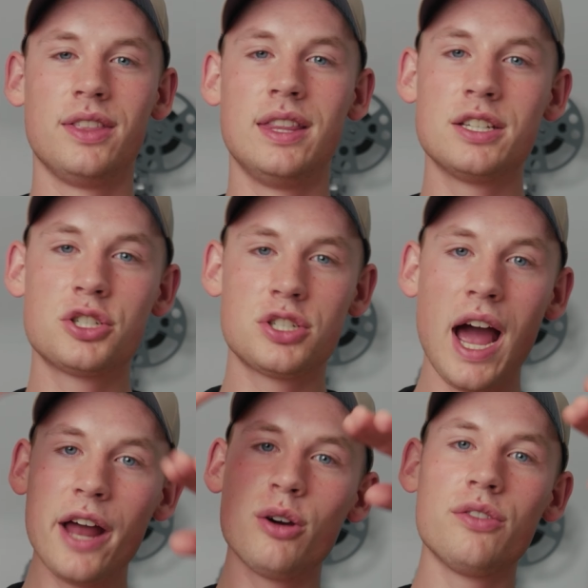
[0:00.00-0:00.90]
the
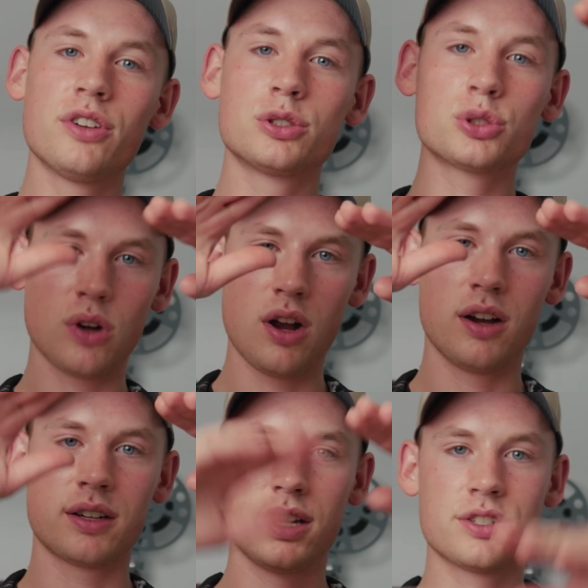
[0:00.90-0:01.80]
shadow of your
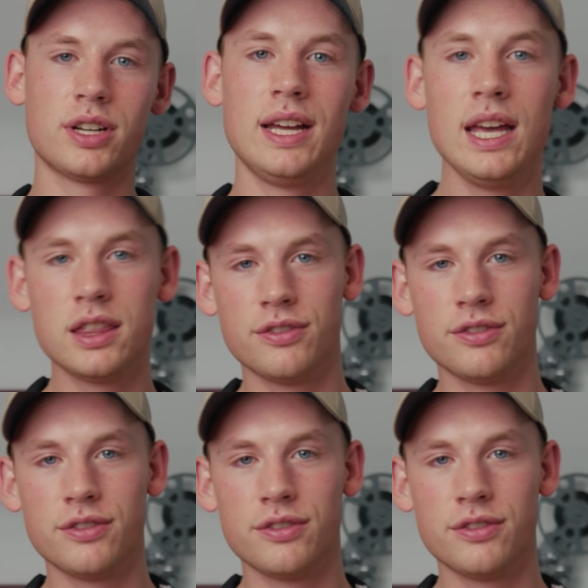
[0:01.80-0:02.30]
trunk is going to hit